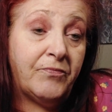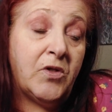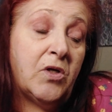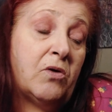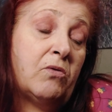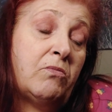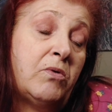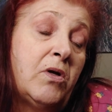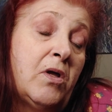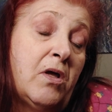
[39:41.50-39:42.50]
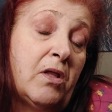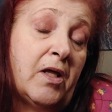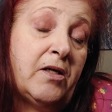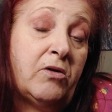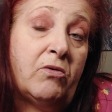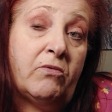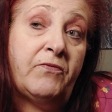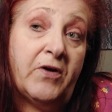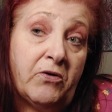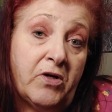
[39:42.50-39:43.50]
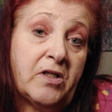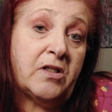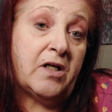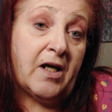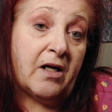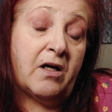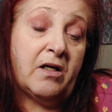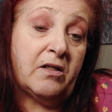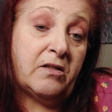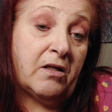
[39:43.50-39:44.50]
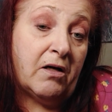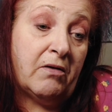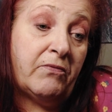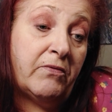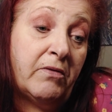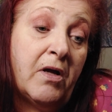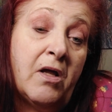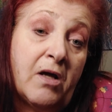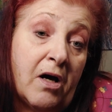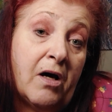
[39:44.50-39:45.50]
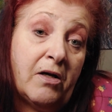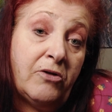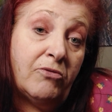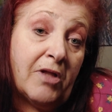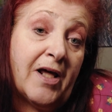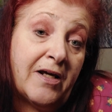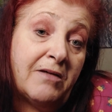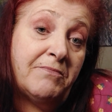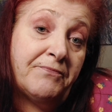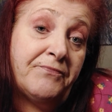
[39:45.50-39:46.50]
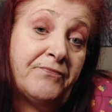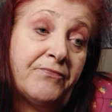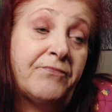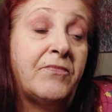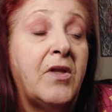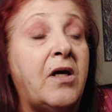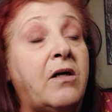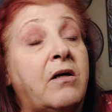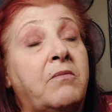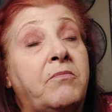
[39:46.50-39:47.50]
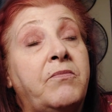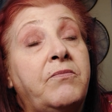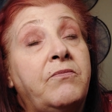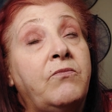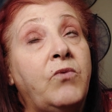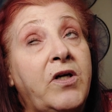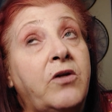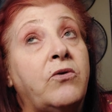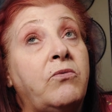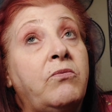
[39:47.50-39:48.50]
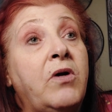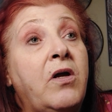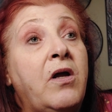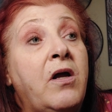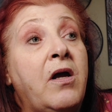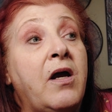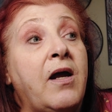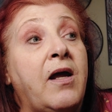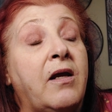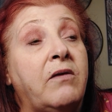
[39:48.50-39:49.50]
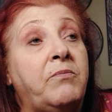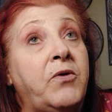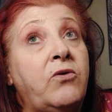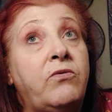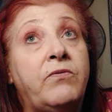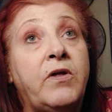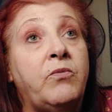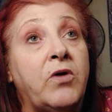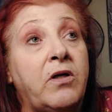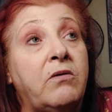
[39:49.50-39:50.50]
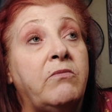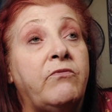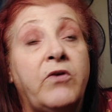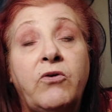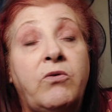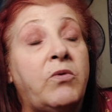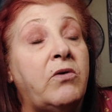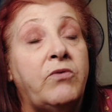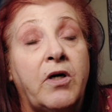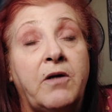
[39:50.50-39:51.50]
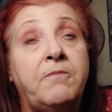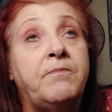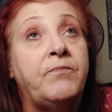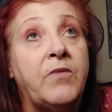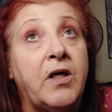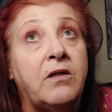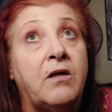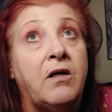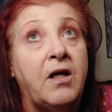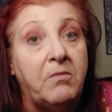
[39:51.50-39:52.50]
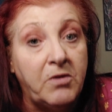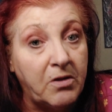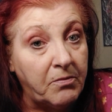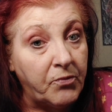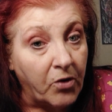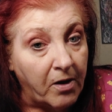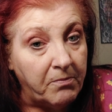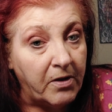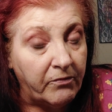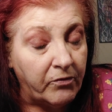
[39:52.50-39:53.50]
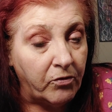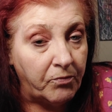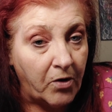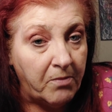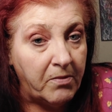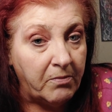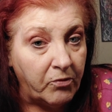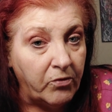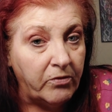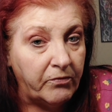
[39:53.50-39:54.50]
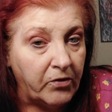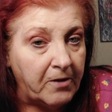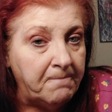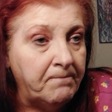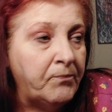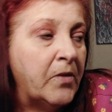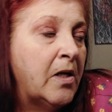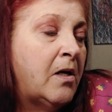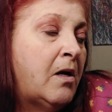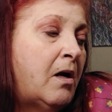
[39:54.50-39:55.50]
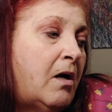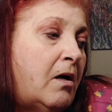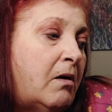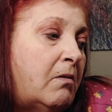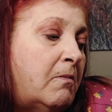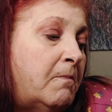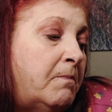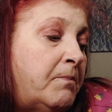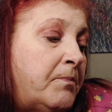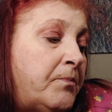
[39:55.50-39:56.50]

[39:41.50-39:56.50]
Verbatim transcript: you know, like, you know, fairies and that kind of stuff, uh, you'll like it. Um, we do. And beautifully written, very well done. It's on Amazon Prime. If you're a Prime member, it's free. Um,